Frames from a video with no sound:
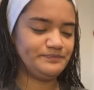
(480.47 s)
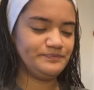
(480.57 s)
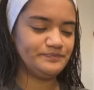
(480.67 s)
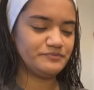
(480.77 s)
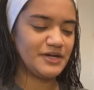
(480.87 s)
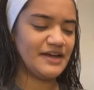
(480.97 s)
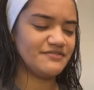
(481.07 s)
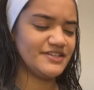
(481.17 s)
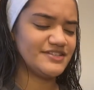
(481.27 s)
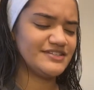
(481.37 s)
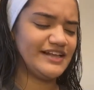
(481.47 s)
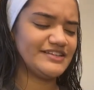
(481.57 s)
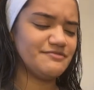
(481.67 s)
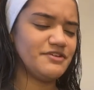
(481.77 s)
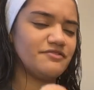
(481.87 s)
but I have this. It's
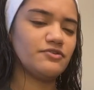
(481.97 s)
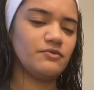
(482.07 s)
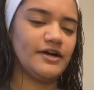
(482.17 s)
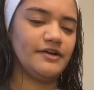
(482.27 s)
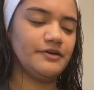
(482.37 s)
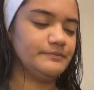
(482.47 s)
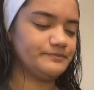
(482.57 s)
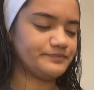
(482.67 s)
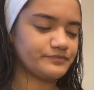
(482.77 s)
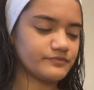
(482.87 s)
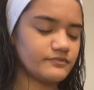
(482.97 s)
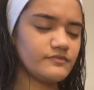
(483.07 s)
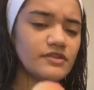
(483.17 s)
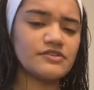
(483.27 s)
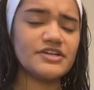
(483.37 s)
lasted me for a while.
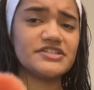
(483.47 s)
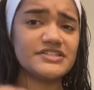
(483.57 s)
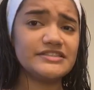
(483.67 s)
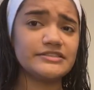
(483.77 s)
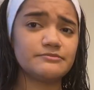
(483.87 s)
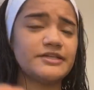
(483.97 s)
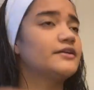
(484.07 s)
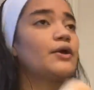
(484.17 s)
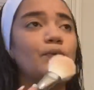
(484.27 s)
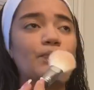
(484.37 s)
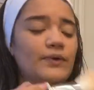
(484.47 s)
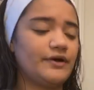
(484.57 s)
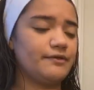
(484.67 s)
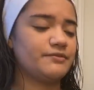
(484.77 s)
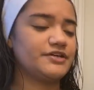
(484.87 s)
So I just get a little bit
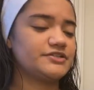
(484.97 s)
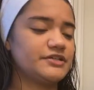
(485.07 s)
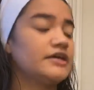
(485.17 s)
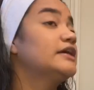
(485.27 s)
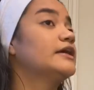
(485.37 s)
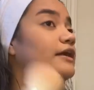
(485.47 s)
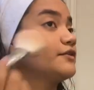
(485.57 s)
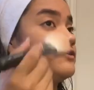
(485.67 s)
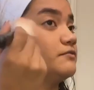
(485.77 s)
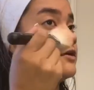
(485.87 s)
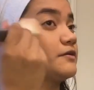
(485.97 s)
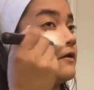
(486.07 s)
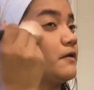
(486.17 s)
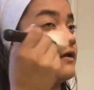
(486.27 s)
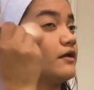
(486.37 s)
on a brush, not too much.
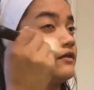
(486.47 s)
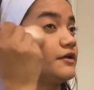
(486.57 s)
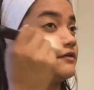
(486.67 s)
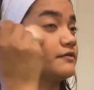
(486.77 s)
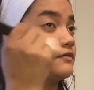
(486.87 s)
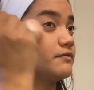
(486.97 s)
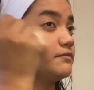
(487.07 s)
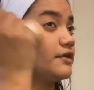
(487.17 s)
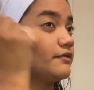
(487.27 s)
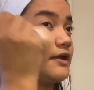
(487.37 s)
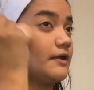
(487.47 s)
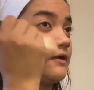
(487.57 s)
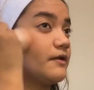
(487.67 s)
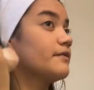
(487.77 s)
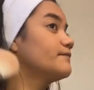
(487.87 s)
And then I just put it right
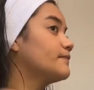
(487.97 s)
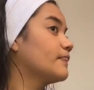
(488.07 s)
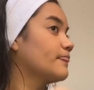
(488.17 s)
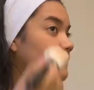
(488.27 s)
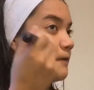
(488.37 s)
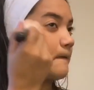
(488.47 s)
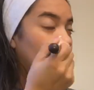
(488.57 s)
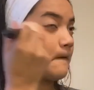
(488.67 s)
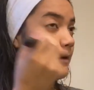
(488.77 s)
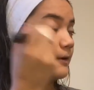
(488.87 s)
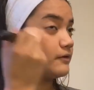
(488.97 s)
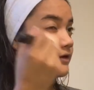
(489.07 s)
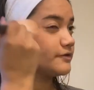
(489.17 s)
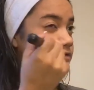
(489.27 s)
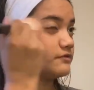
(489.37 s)
here. I don't
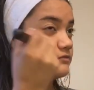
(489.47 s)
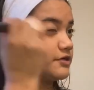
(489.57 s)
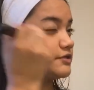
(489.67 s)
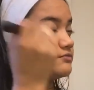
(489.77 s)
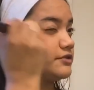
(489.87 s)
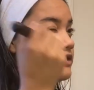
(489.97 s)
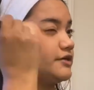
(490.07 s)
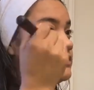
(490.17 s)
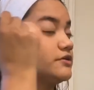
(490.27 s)
like too much blush,